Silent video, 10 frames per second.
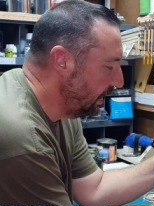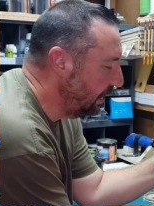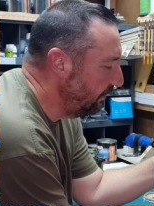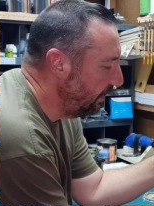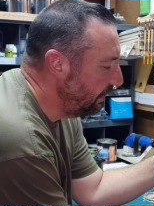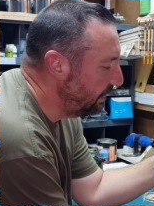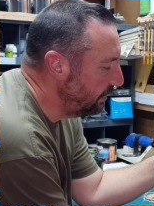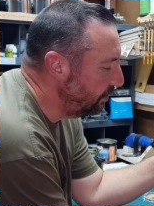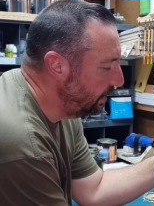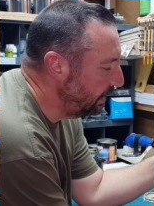a clear
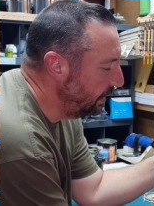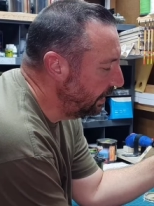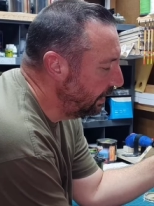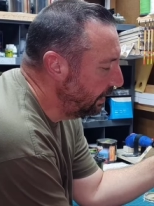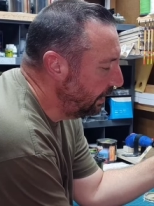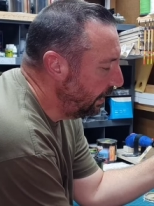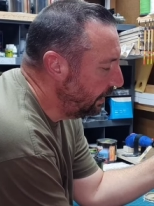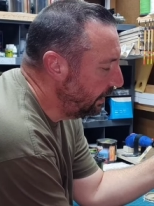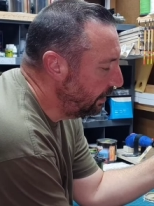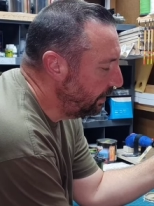varnish, it would be a
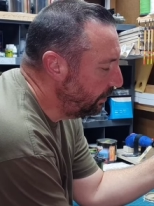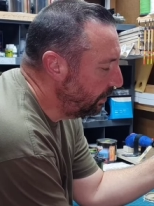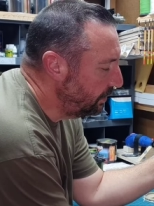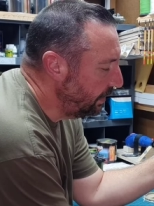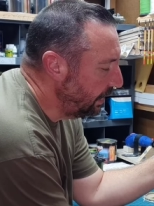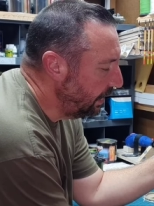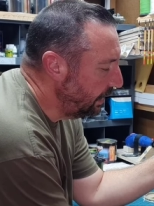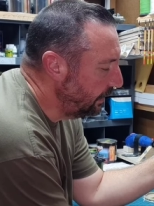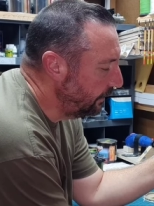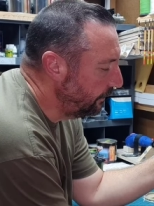little bit more
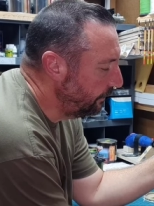tricky.